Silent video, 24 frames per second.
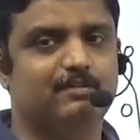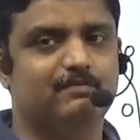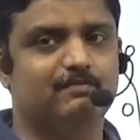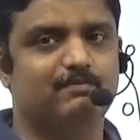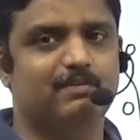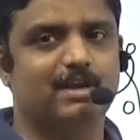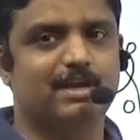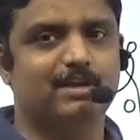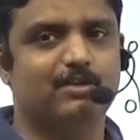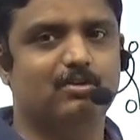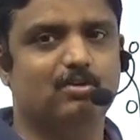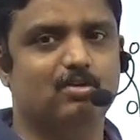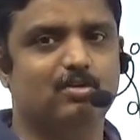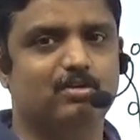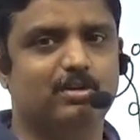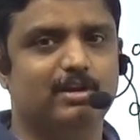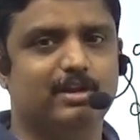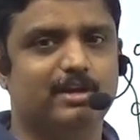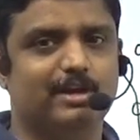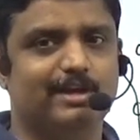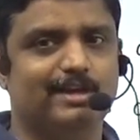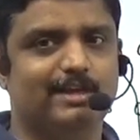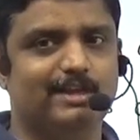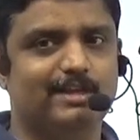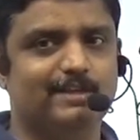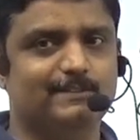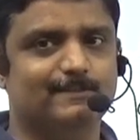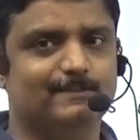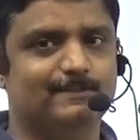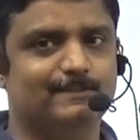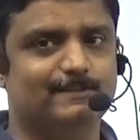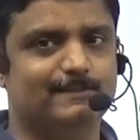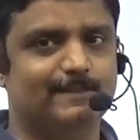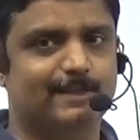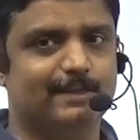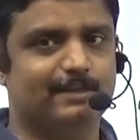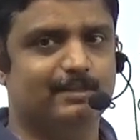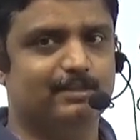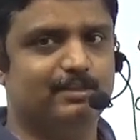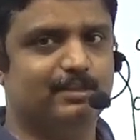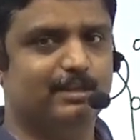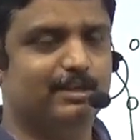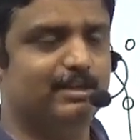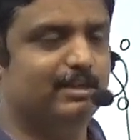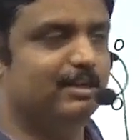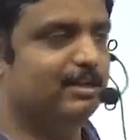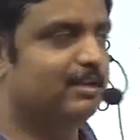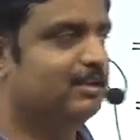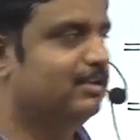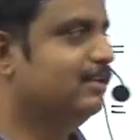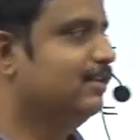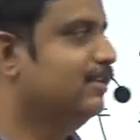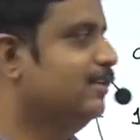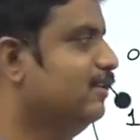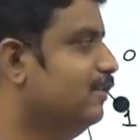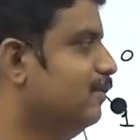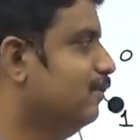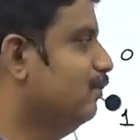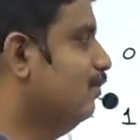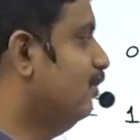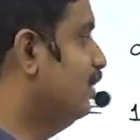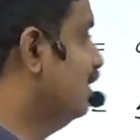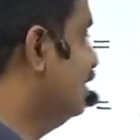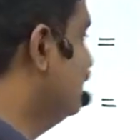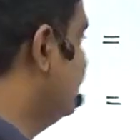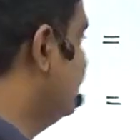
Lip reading: y coordinate is sine theta. What is